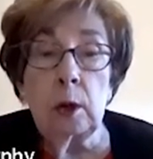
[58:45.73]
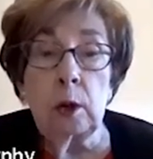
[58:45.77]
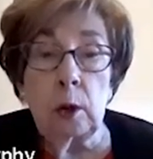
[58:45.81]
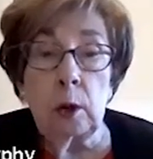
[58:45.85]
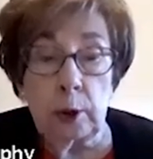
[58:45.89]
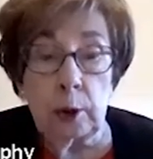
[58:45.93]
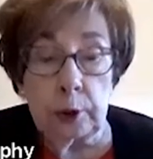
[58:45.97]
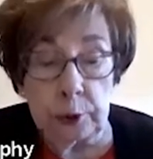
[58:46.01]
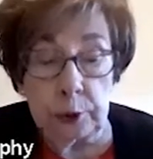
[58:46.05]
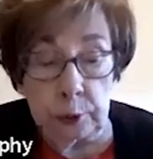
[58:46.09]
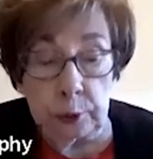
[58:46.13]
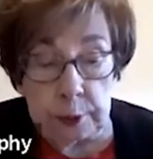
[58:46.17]

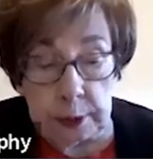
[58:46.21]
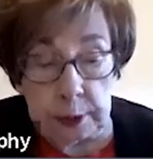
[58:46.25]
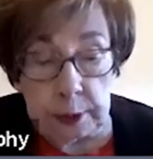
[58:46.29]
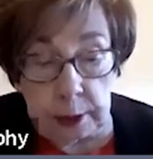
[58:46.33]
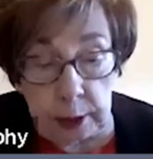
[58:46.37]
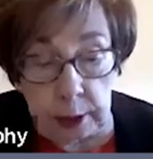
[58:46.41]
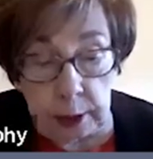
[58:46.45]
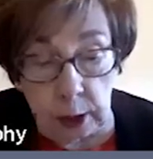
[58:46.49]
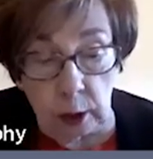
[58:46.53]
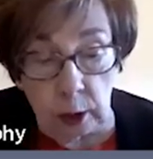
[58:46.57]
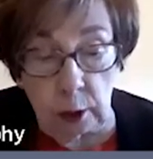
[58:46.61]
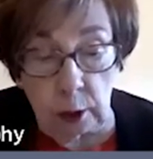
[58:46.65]
or you can
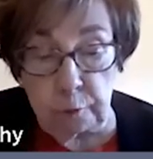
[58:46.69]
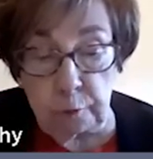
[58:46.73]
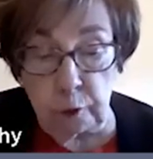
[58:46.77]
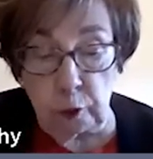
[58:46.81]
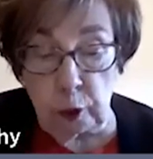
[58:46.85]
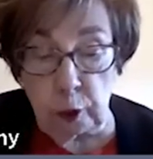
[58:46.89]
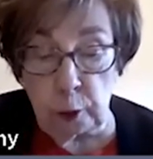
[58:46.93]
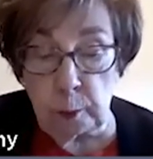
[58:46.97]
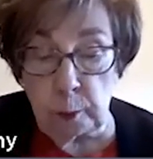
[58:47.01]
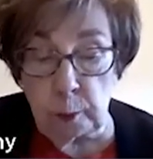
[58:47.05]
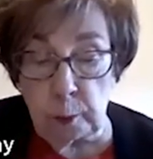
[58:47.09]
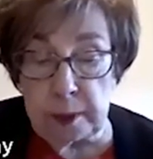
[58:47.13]
call
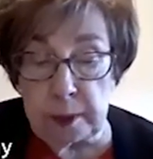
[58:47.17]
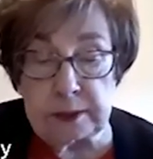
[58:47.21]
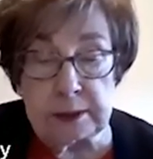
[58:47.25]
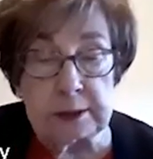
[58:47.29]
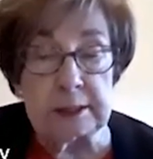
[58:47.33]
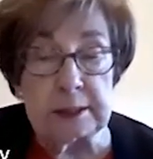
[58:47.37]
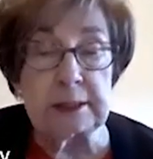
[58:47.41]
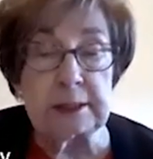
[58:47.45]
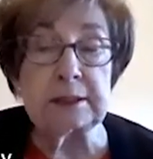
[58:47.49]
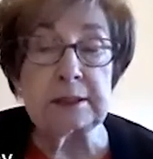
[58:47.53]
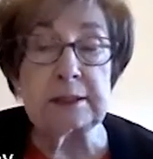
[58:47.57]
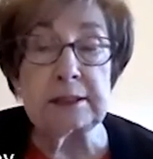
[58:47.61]

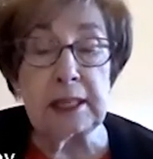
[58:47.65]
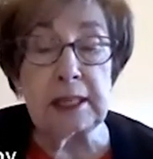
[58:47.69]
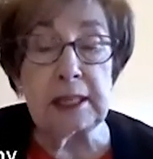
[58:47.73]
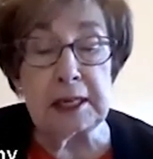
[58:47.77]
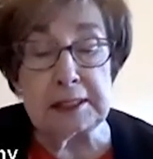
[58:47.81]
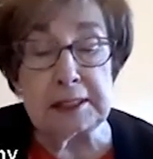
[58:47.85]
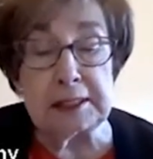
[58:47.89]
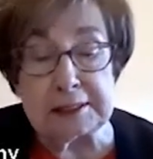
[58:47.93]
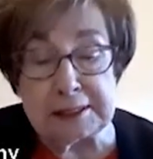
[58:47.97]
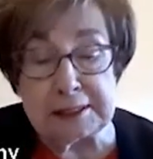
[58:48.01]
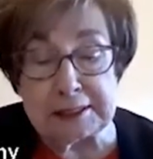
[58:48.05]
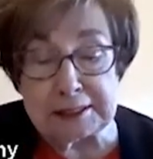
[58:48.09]

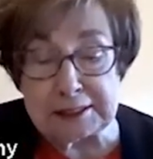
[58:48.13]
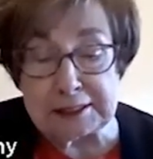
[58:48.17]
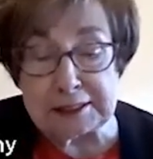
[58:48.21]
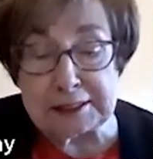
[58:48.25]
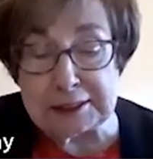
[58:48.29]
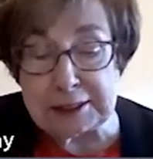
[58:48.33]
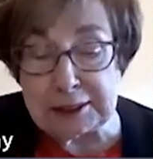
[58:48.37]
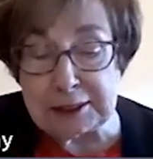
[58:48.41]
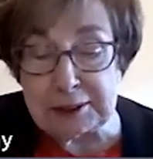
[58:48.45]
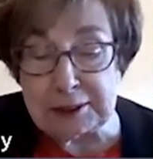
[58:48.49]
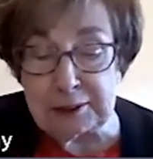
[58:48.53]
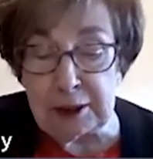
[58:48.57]

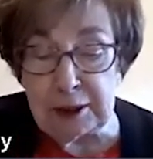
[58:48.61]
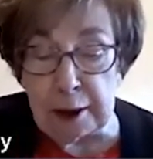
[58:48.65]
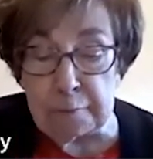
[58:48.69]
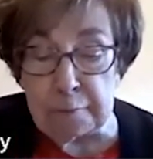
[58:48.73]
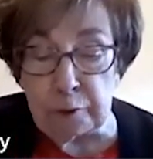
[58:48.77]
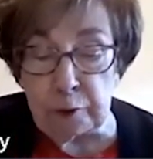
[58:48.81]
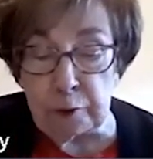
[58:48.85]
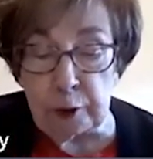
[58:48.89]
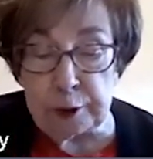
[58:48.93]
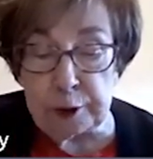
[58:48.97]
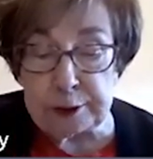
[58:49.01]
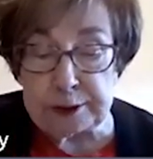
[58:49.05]

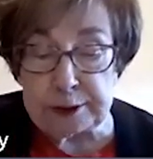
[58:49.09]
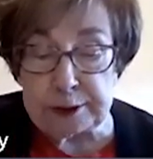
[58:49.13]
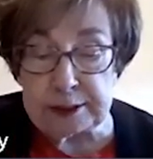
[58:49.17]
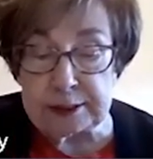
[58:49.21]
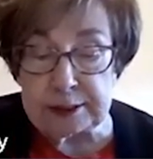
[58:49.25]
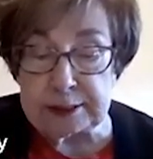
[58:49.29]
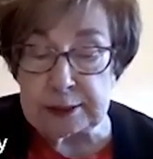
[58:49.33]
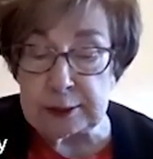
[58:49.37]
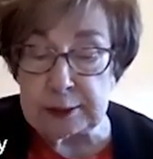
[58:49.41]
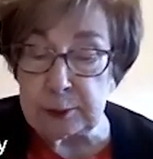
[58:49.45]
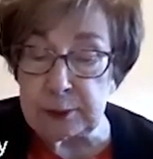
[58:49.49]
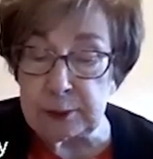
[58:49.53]
416-962-9463,
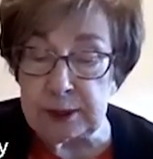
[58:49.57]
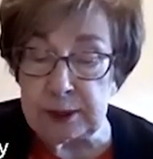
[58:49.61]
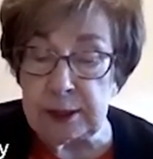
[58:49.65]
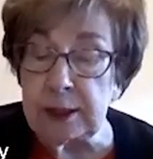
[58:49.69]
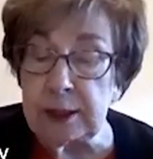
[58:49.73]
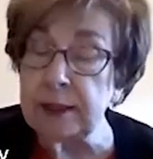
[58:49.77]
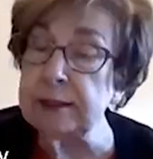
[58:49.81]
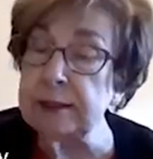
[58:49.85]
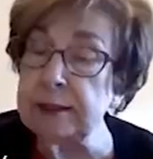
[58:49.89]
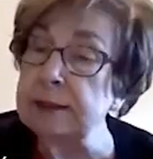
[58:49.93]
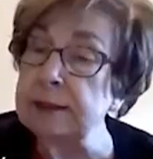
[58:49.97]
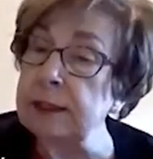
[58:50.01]

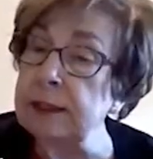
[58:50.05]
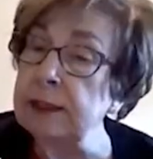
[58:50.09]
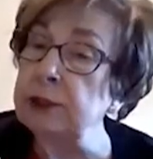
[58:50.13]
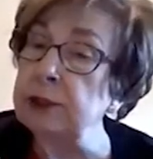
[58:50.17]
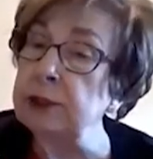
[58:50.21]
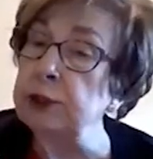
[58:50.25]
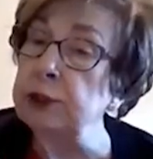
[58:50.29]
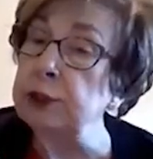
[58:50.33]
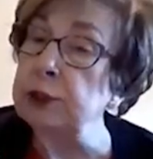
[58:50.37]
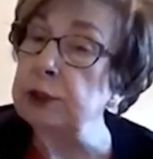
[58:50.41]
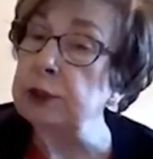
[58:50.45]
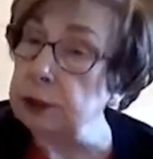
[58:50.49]

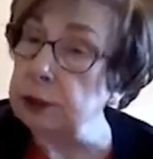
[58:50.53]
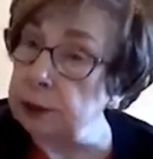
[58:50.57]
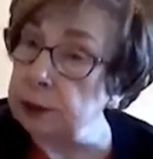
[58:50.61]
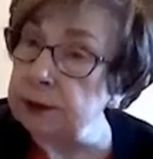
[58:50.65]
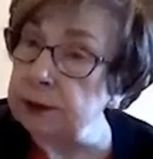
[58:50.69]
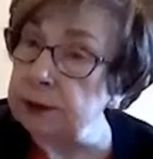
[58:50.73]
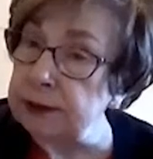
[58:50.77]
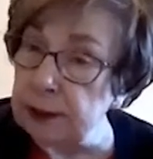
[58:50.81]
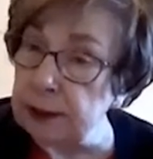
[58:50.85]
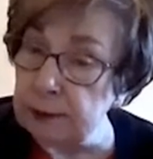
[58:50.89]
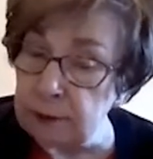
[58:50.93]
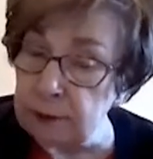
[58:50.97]
extension
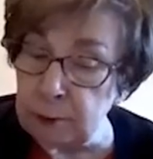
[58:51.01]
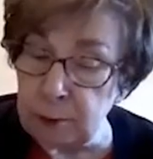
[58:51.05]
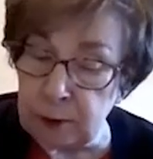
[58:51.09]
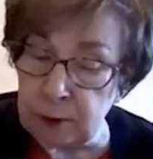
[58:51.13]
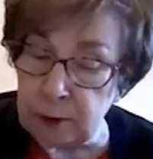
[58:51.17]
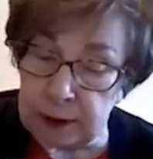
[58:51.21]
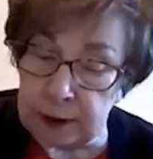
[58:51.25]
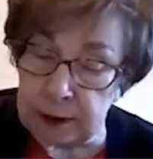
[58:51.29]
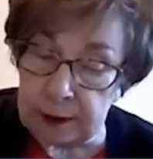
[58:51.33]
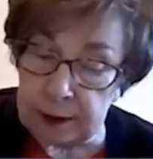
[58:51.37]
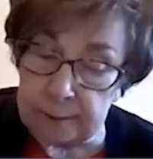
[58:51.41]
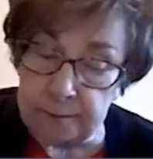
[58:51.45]

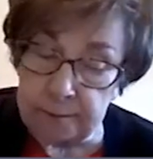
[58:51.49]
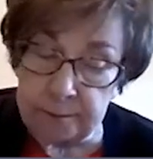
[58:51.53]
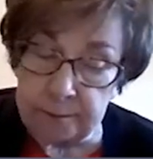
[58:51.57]
271.